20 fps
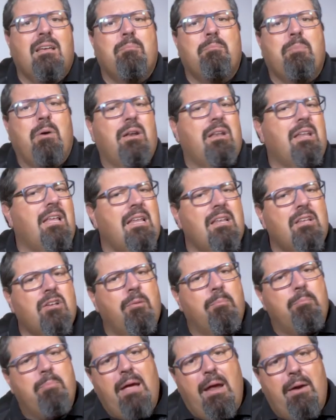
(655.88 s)
but in
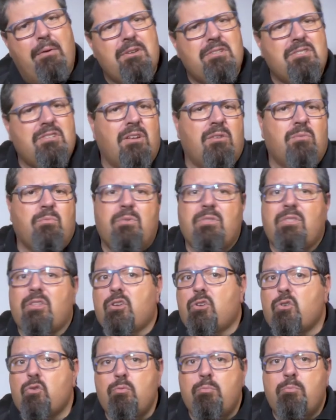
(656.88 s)
comparison with the
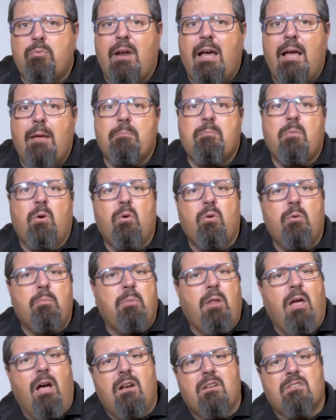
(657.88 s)
Nuprime
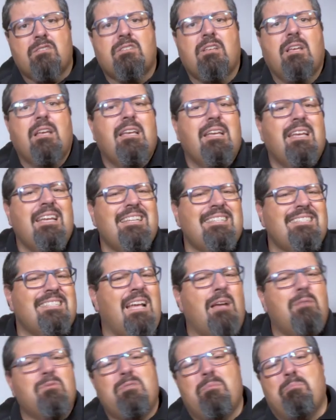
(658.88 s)
monoblocks, it
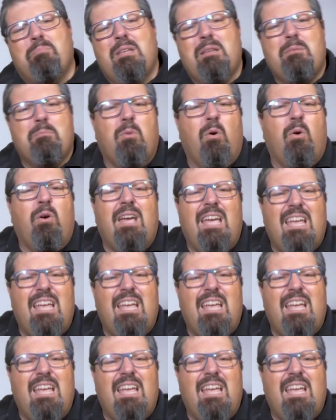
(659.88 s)
sounds a bit more